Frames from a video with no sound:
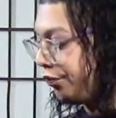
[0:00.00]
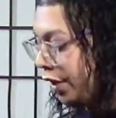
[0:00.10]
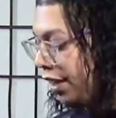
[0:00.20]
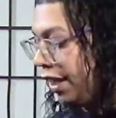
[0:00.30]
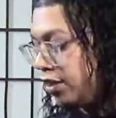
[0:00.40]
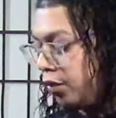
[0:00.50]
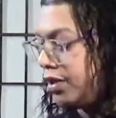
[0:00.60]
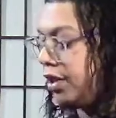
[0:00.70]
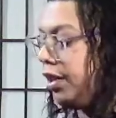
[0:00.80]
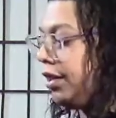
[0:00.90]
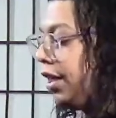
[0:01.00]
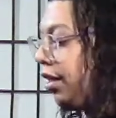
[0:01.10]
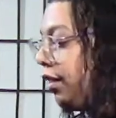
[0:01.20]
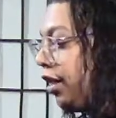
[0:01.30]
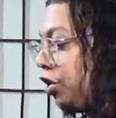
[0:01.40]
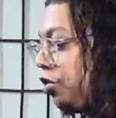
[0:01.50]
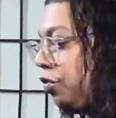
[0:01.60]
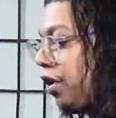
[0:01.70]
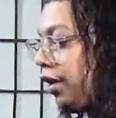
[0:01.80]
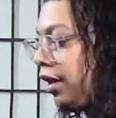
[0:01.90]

And that's always a good thing that you want